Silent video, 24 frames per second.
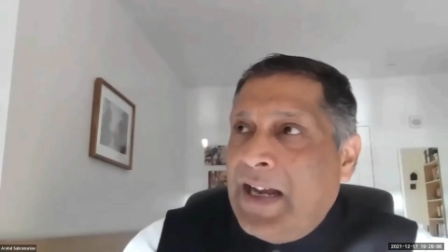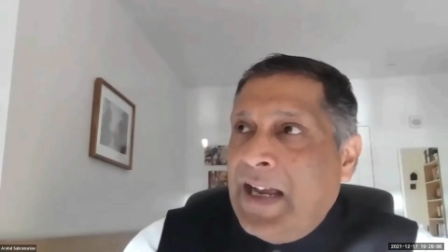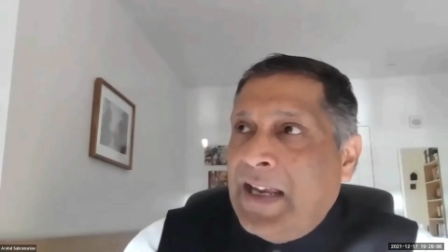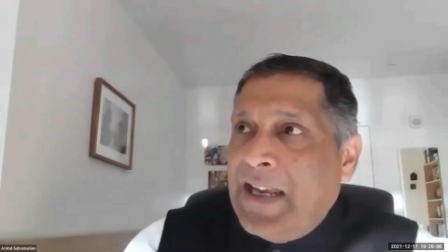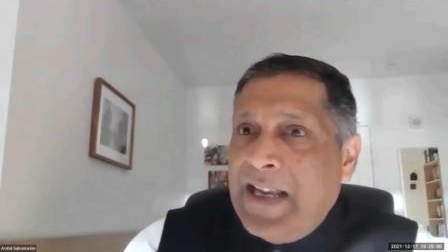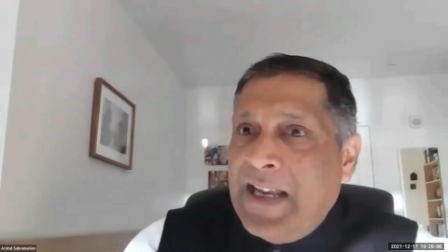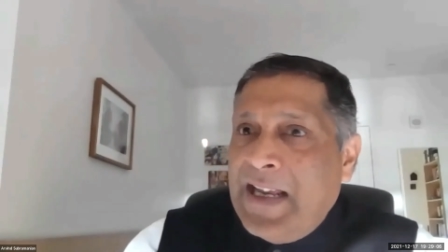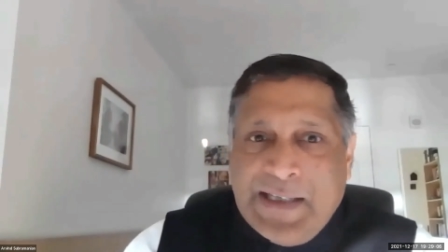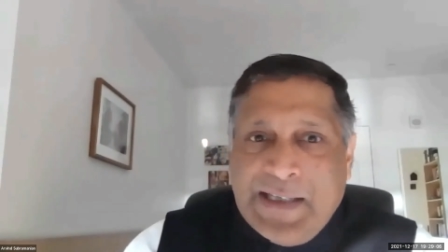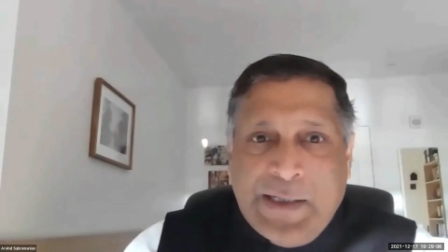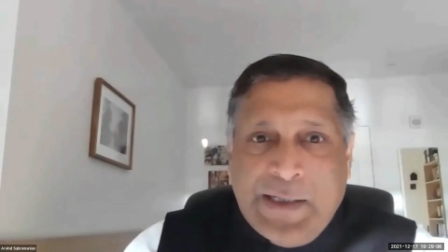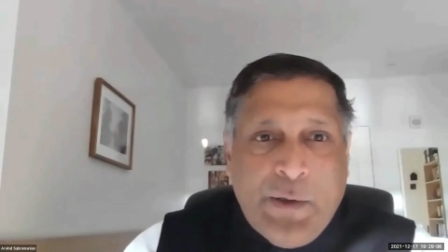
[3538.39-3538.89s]
I
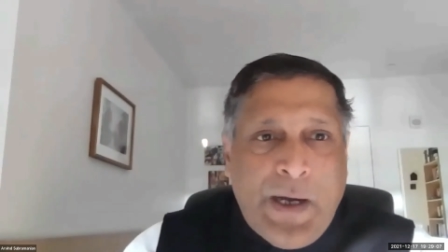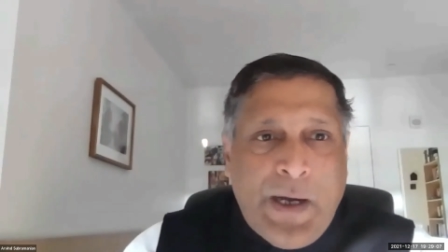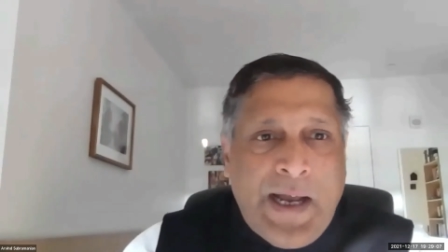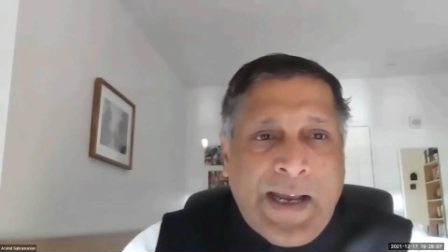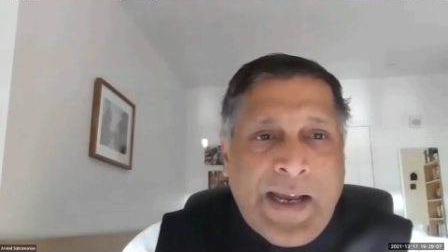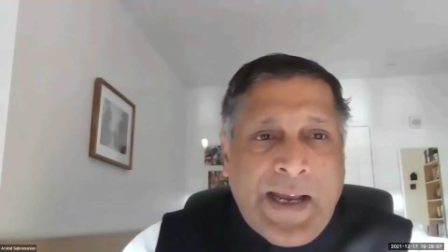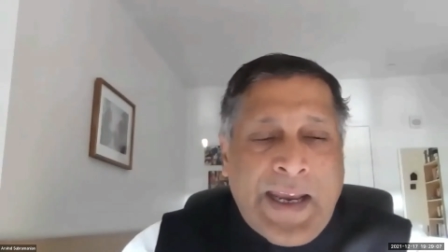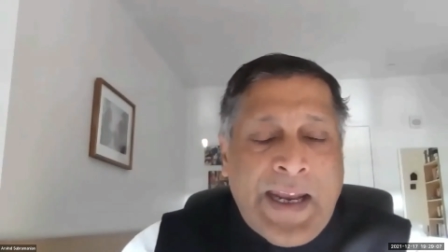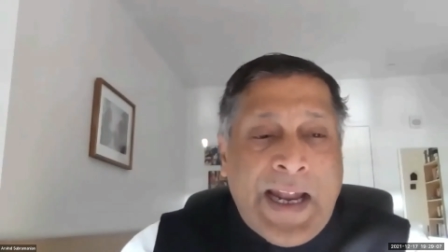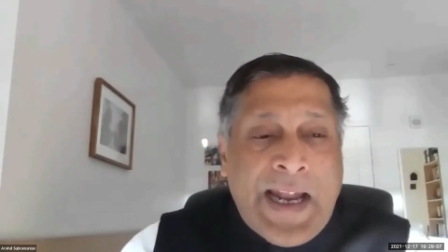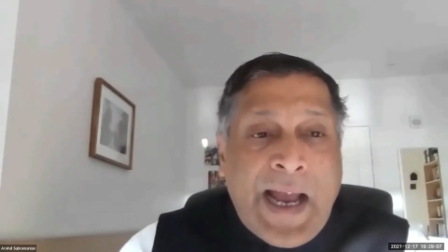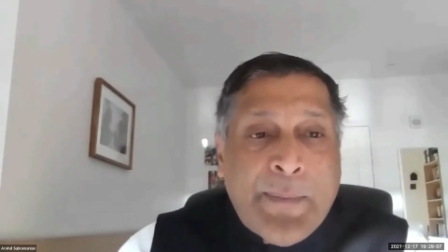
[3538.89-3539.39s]
guess
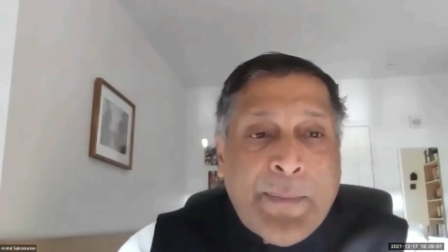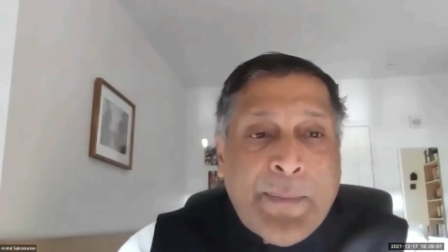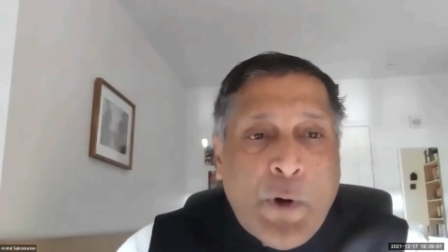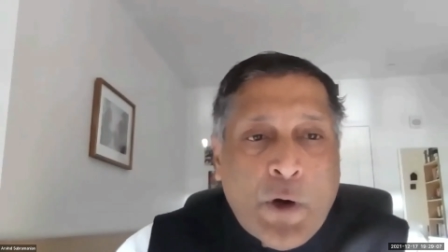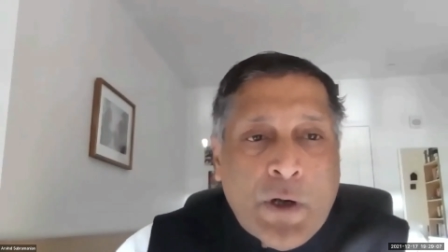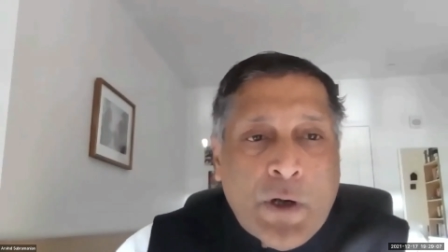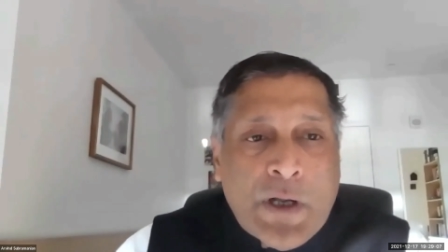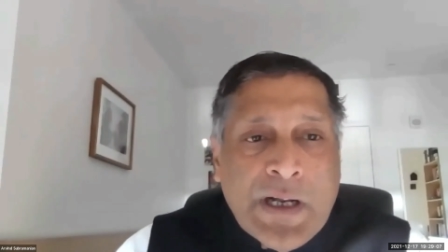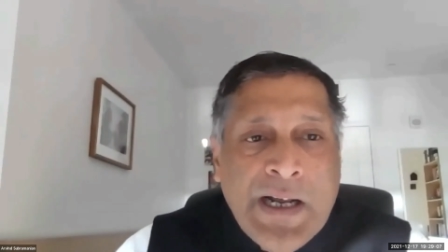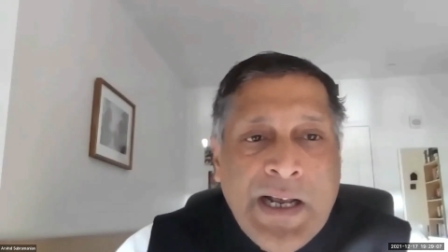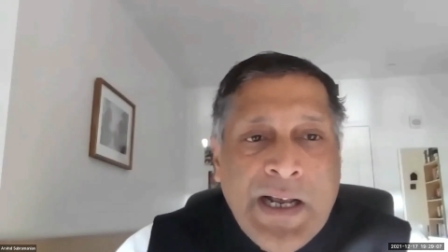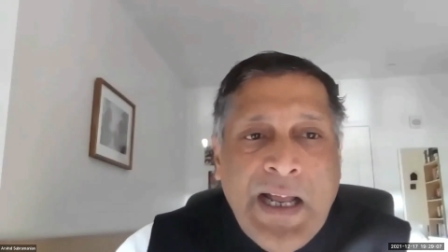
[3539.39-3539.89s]
again, I'm
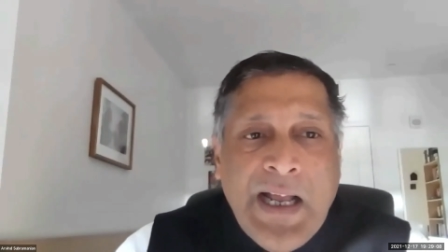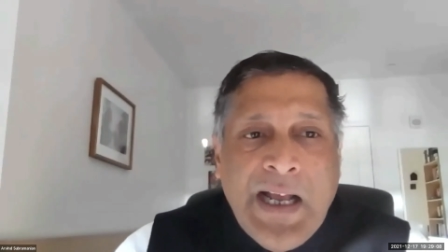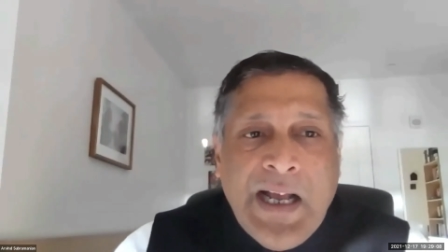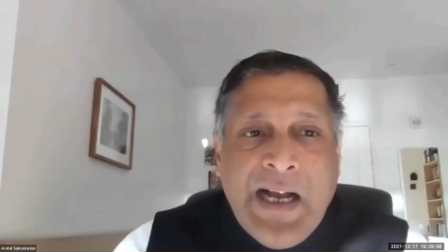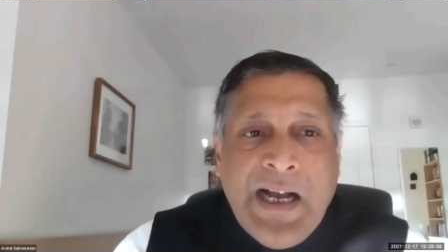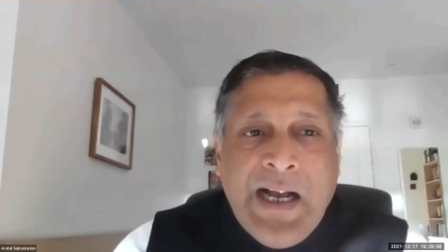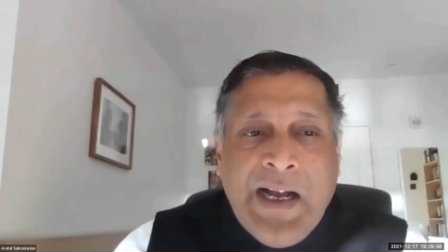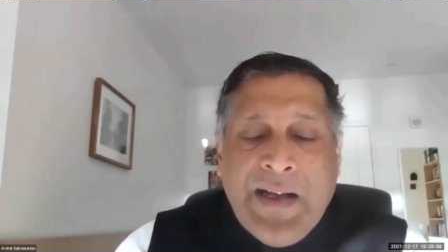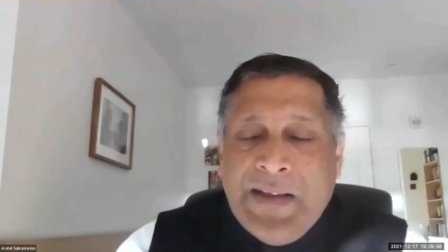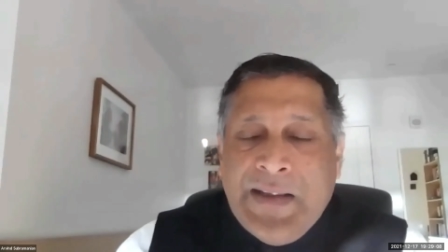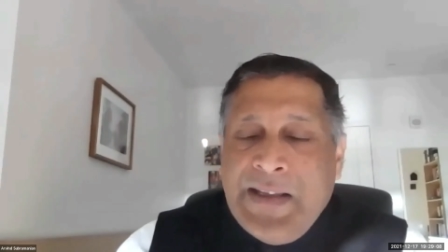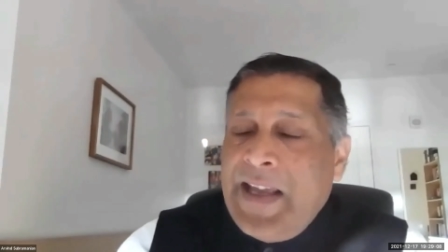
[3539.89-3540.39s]
not
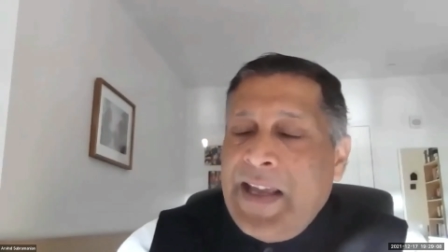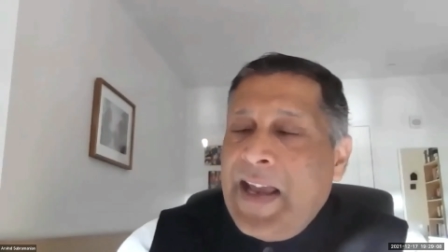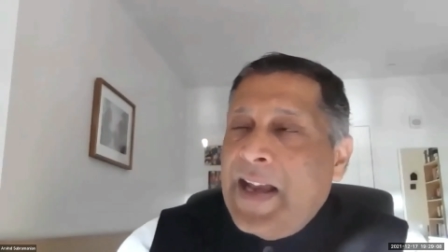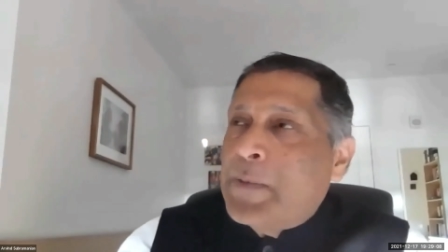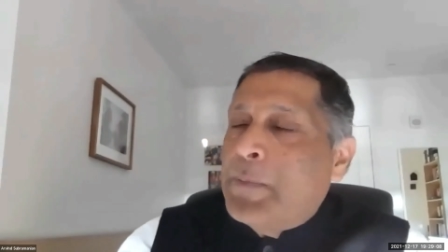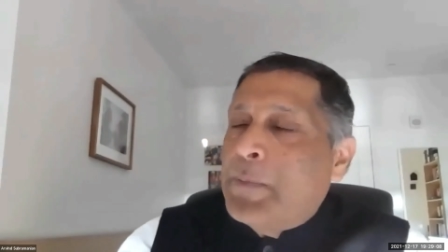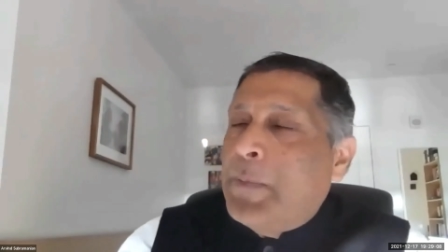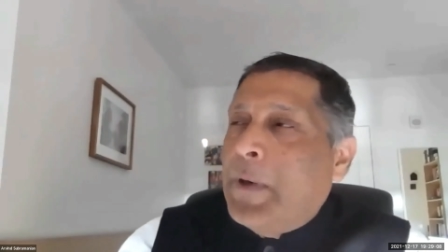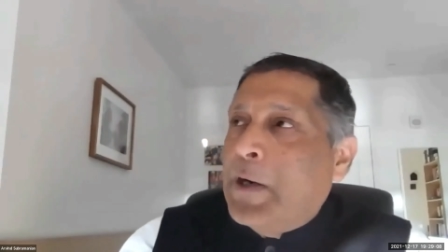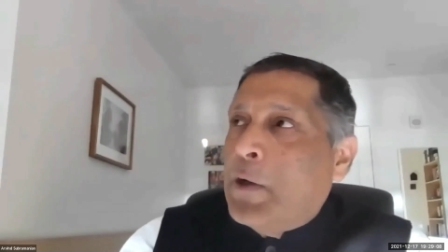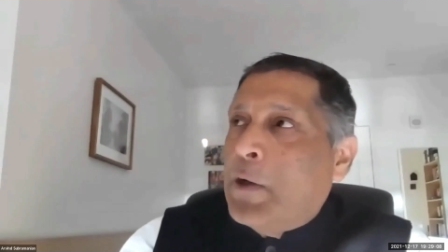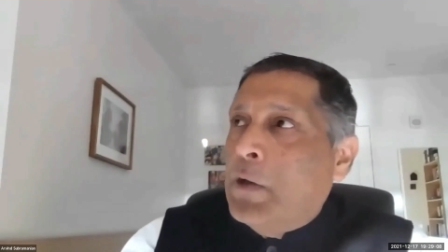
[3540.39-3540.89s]
the
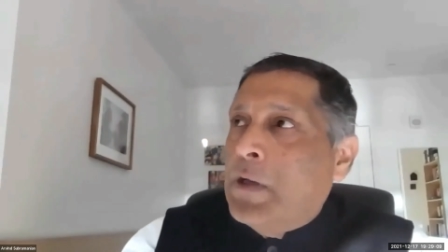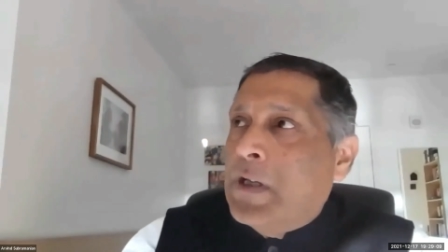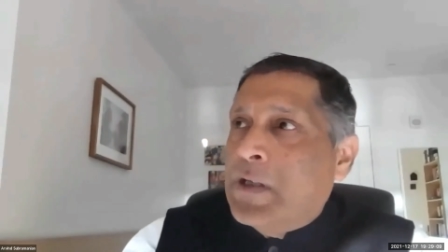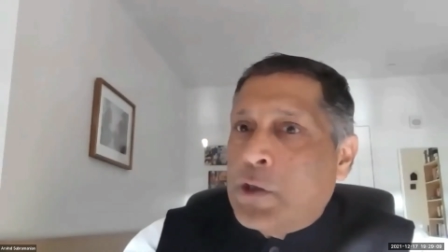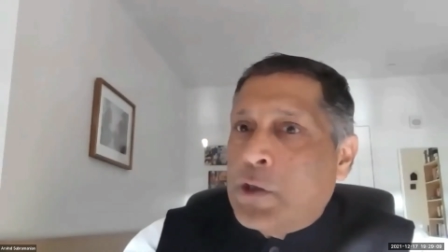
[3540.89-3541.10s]
expert on the